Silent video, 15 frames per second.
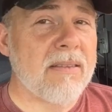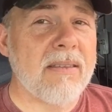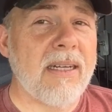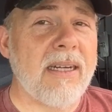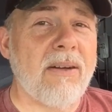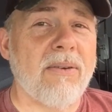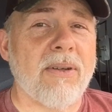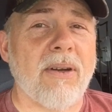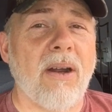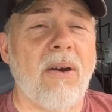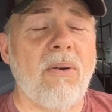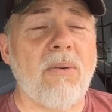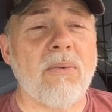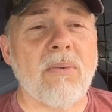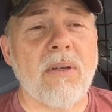They on their
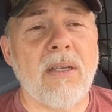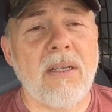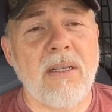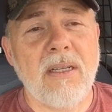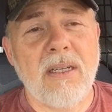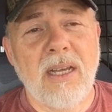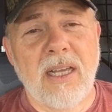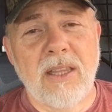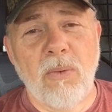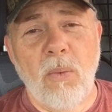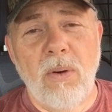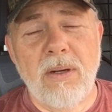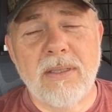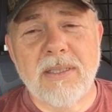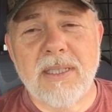own. And the
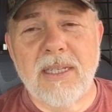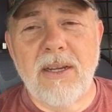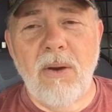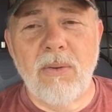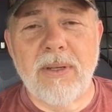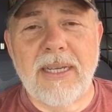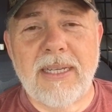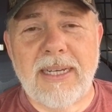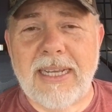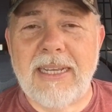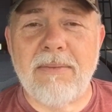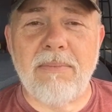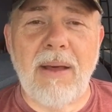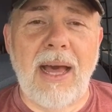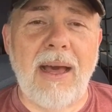ones that don't get
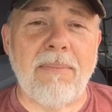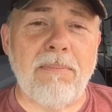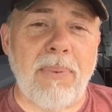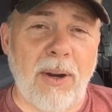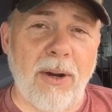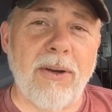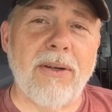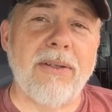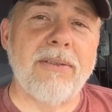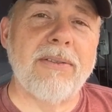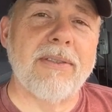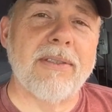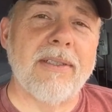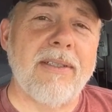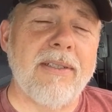eat by
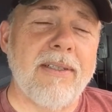birds,